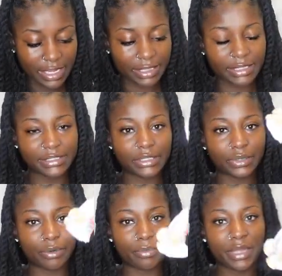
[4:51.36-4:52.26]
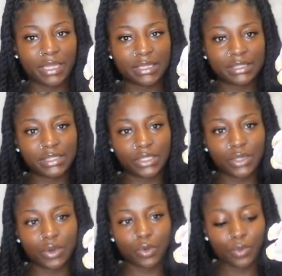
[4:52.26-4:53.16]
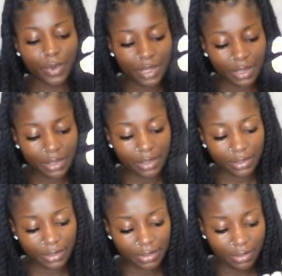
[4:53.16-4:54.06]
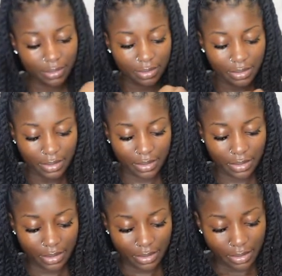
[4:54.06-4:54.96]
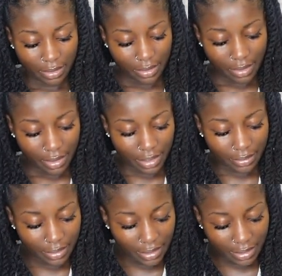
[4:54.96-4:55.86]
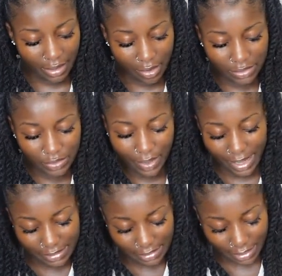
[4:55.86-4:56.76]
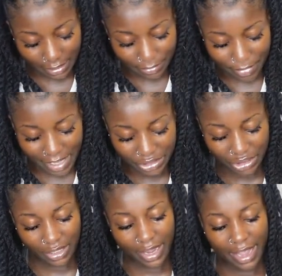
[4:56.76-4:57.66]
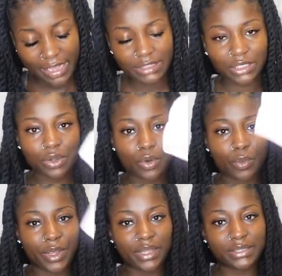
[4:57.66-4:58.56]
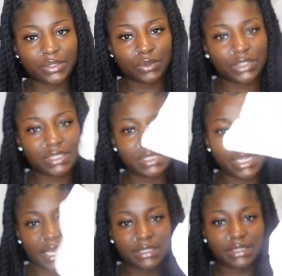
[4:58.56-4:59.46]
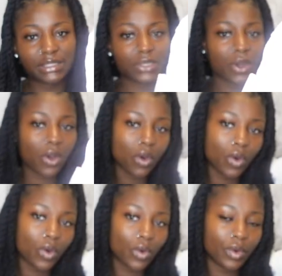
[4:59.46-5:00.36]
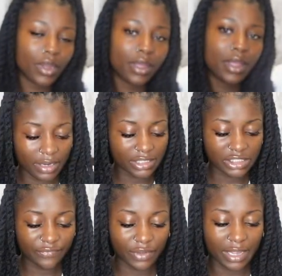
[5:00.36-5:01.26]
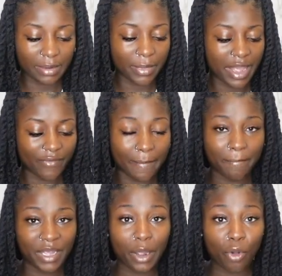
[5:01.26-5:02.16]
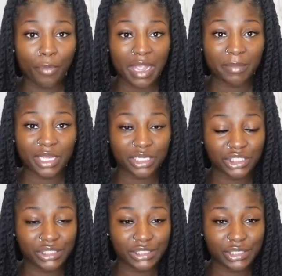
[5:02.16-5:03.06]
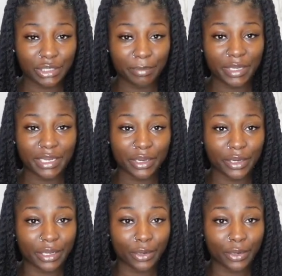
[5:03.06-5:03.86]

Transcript: like these little mittens to go with. And then it also has like a matching hat to go with, so just in case it's cold. And I just feel like I'm gonna have a big old baby because she's still up in there